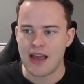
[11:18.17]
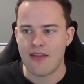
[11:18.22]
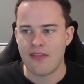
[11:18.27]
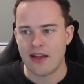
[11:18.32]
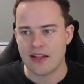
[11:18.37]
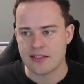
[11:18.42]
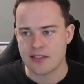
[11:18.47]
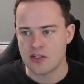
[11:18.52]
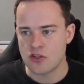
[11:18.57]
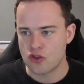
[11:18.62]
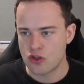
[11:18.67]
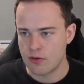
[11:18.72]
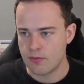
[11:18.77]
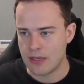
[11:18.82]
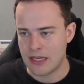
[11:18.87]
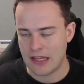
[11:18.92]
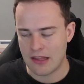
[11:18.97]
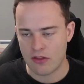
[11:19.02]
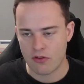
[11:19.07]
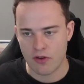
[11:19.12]
and that's
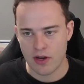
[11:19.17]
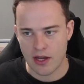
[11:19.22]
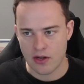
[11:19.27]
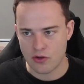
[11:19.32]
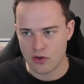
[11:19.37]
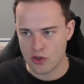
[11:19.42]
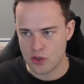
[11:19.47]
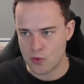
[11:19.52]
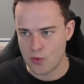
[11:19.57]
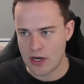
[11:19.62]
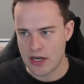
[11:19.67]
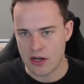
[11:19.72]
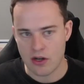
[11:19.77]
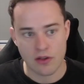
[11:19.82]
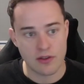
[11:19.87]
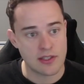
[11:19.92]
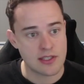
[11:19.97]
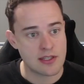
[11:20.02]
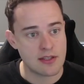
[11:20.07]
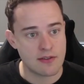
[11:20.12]
contributing
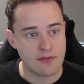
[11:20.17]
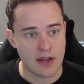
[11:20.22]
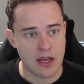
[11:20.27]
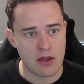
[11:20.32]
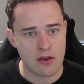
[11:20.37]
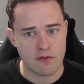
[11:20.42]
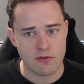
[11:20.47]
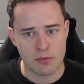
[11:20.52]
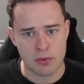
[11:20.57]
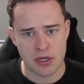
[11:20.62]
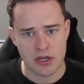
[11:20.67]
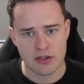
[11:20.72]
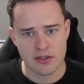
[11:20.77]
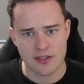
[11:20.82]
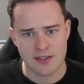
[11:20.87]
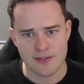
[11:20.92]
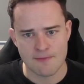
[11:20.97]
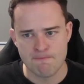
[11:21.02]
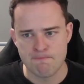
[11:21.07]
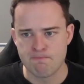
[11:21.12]
$320 to the value of a
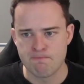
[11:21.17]
box.